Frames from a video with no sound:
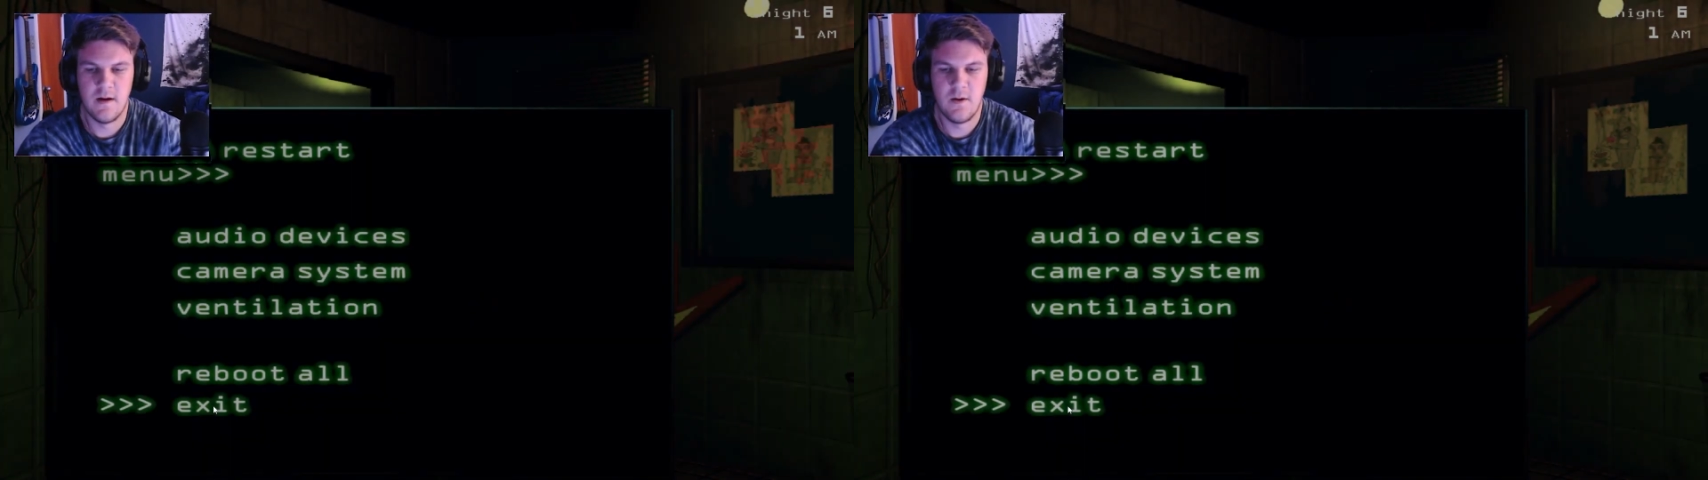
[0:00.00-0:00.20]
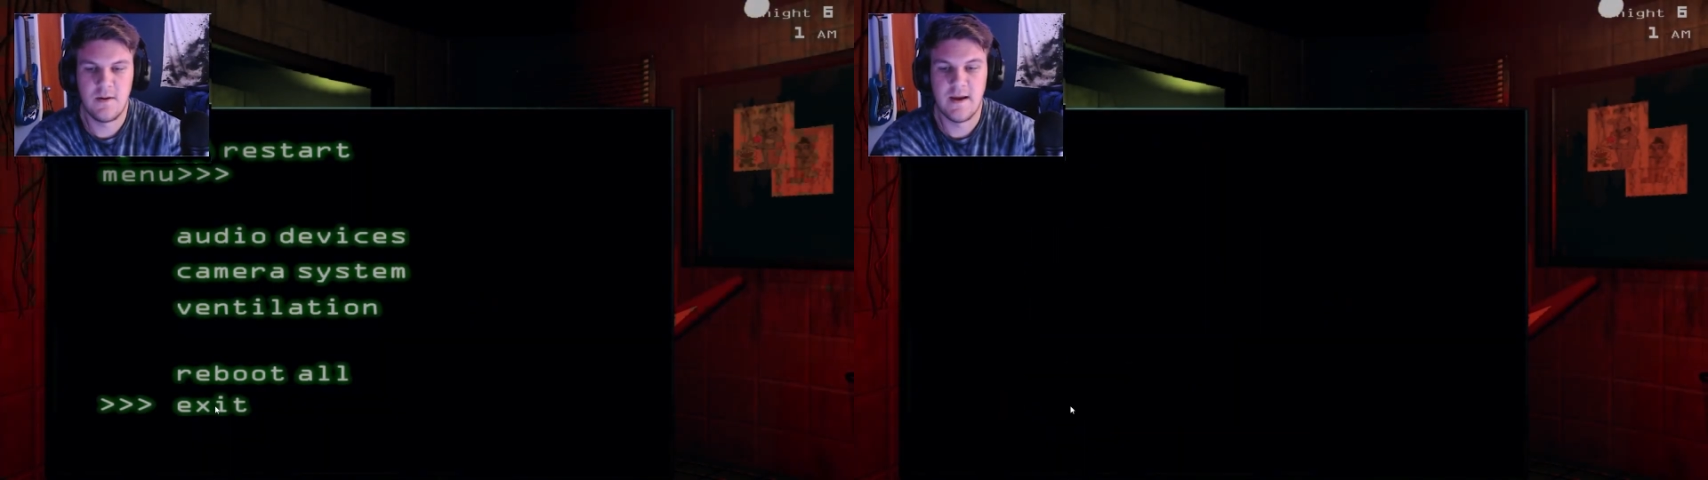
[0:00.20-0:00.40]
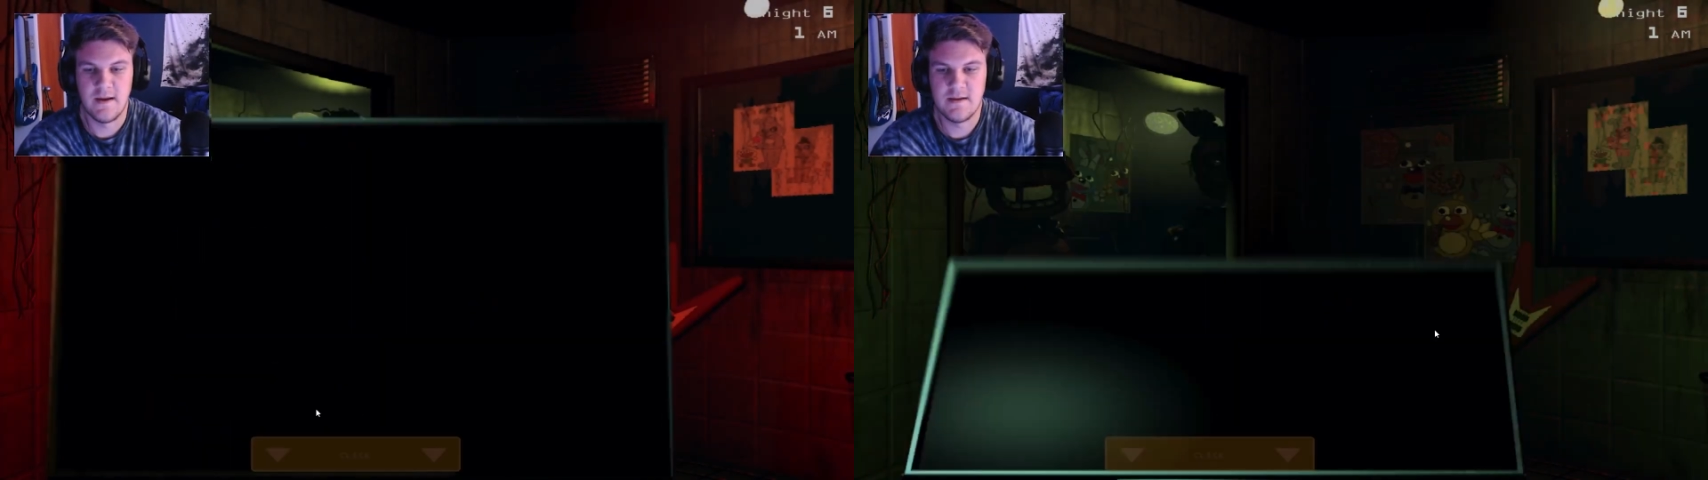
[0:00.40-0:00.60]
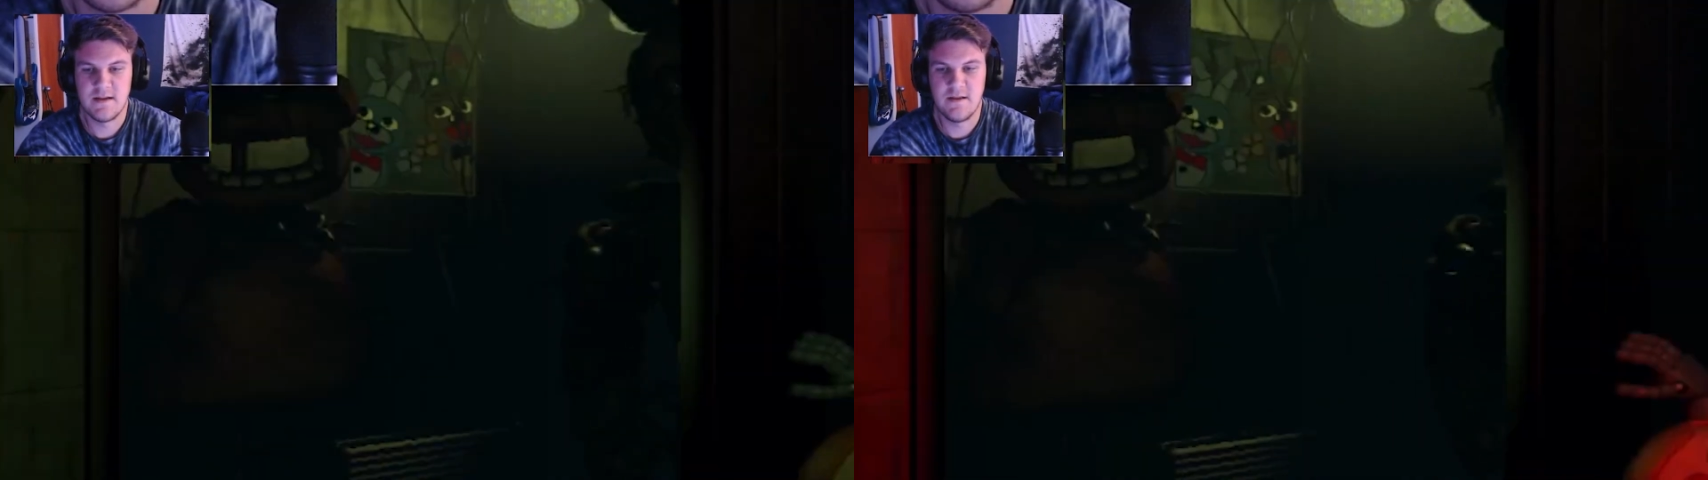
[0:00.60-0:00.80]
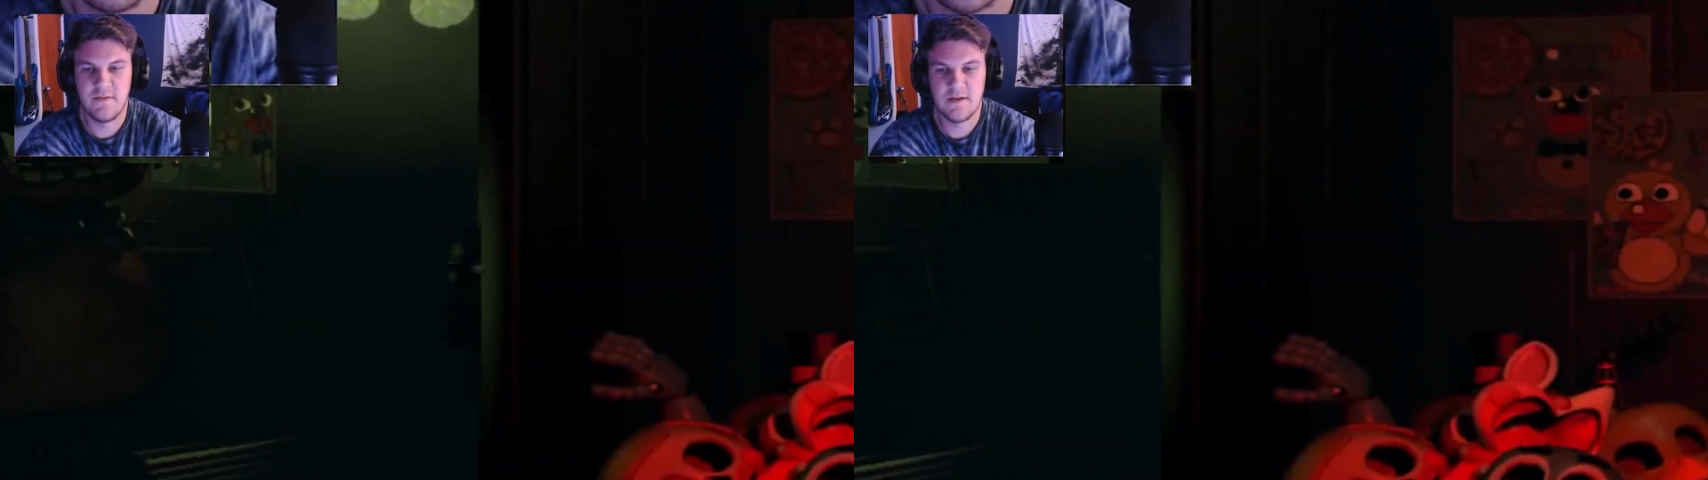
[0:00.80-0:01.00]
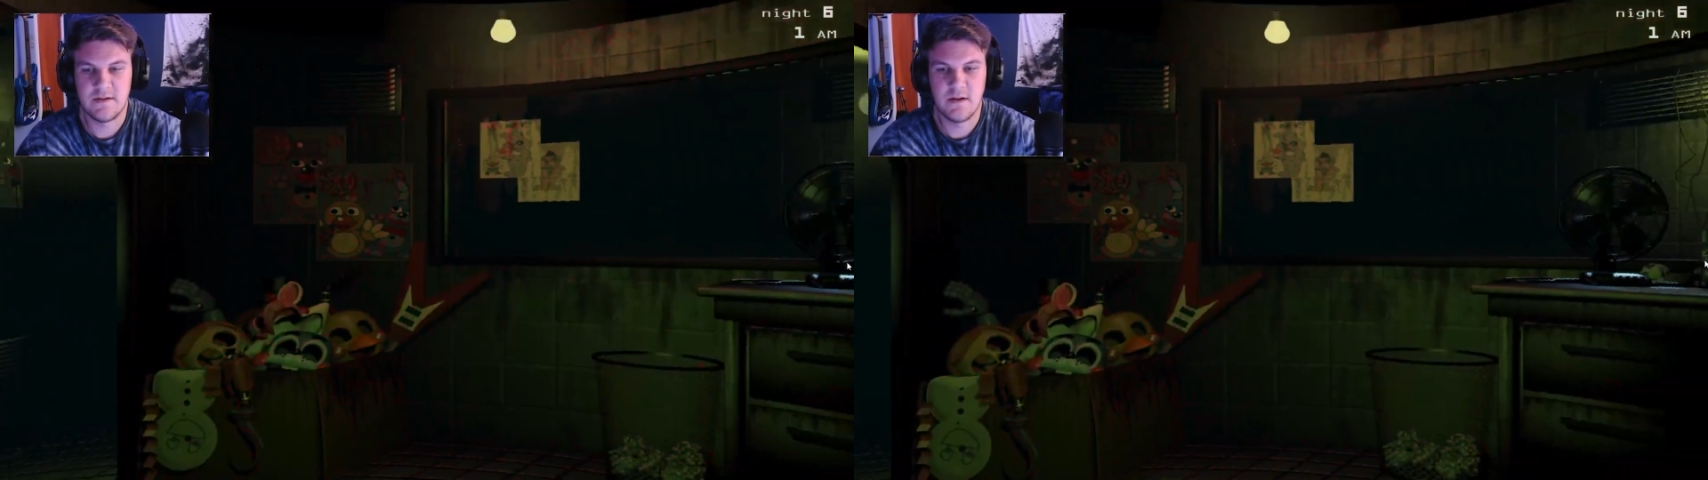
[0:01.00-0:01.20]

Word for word: Okay, he's in the vents.